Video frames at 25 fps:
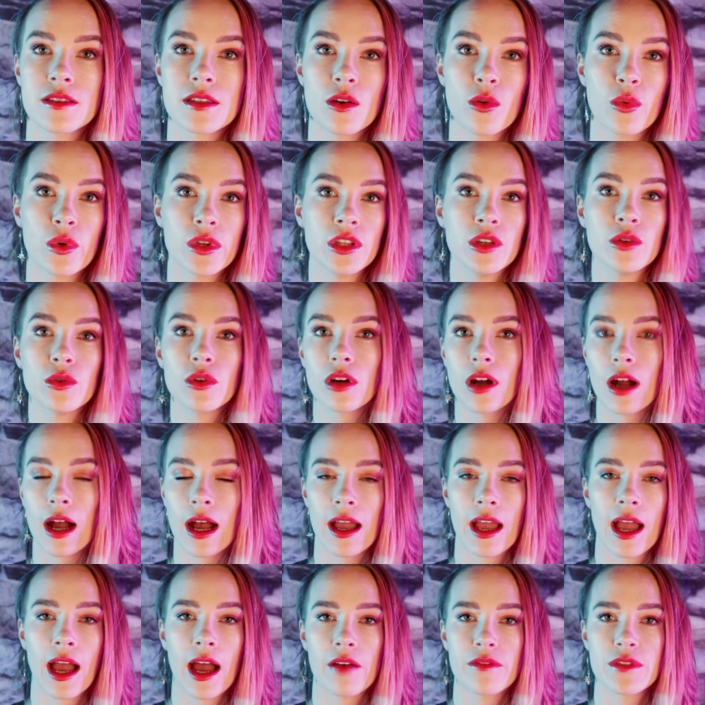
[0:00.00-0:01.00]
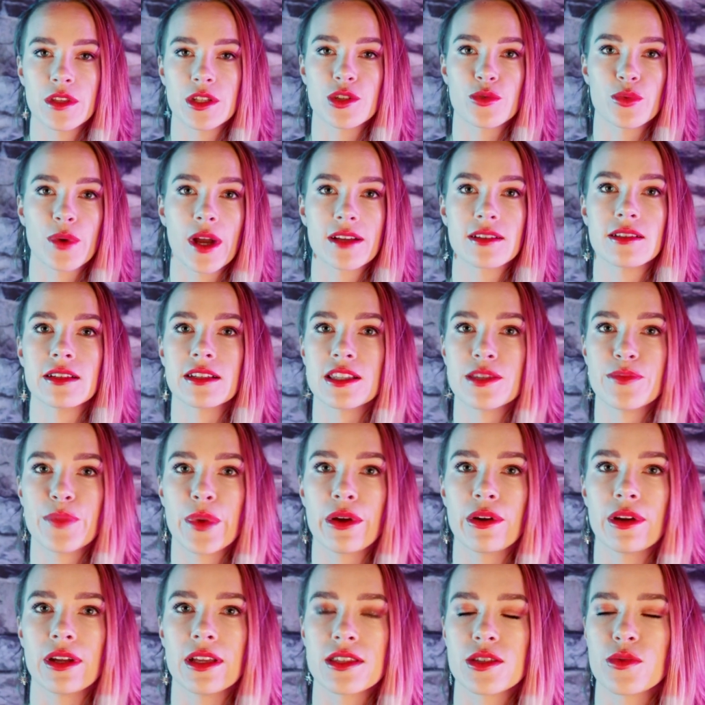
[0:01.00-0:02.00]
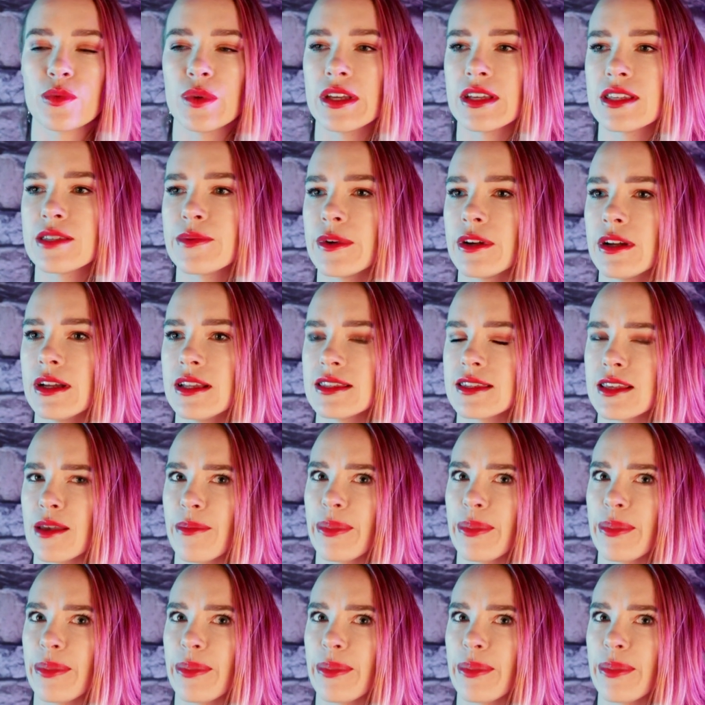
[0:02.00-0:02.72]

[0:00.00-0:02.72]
So when you or I have the direct experience, we experience